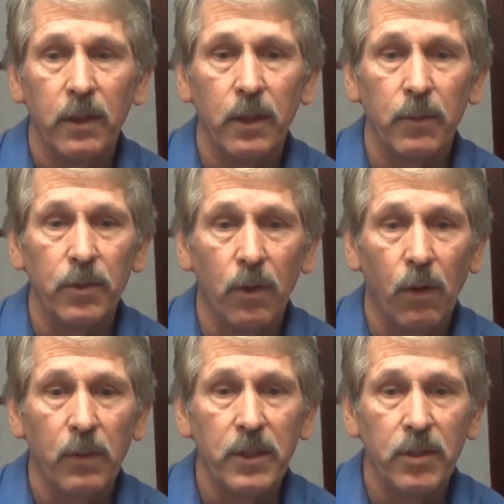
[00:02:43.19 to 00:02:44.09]
You must
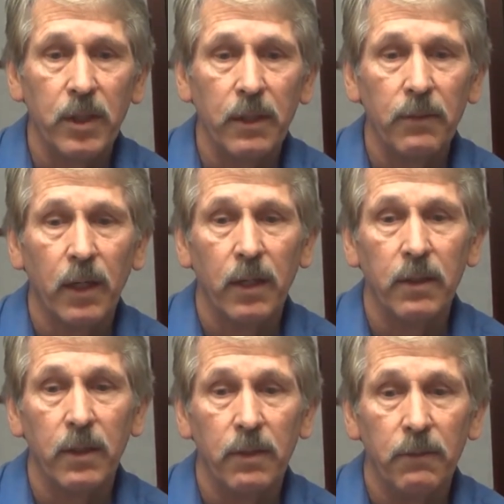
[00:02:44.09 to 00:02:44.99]
always safeguard
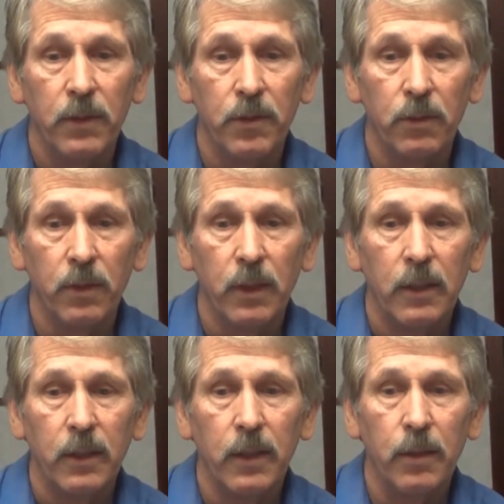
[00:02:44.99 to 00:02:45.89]
the individual
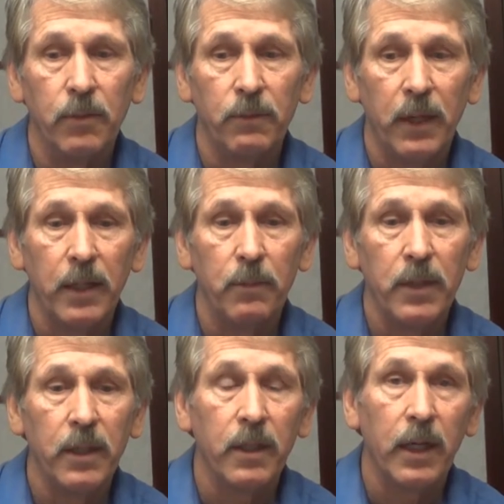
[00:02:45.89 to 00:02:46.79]
and provide
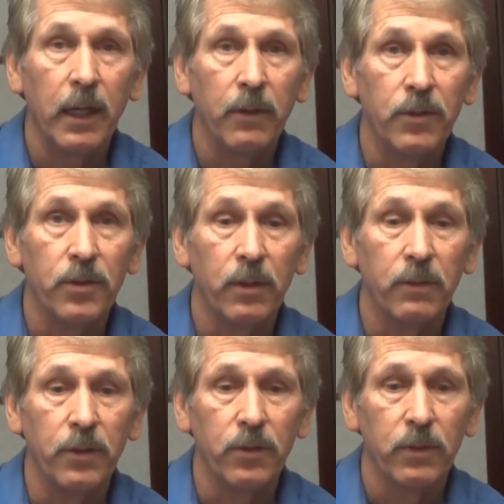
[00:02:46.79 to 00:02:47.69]
immediate care and
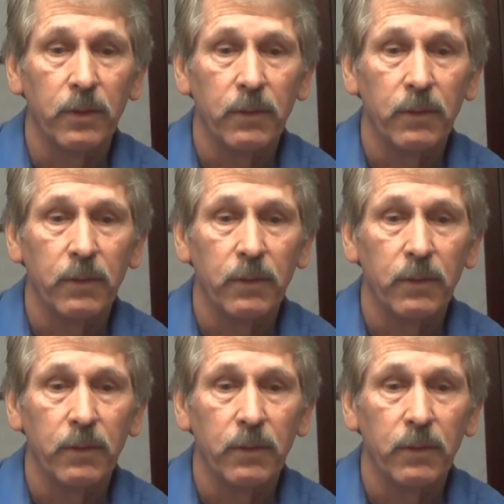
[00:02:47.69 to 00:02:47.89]
service.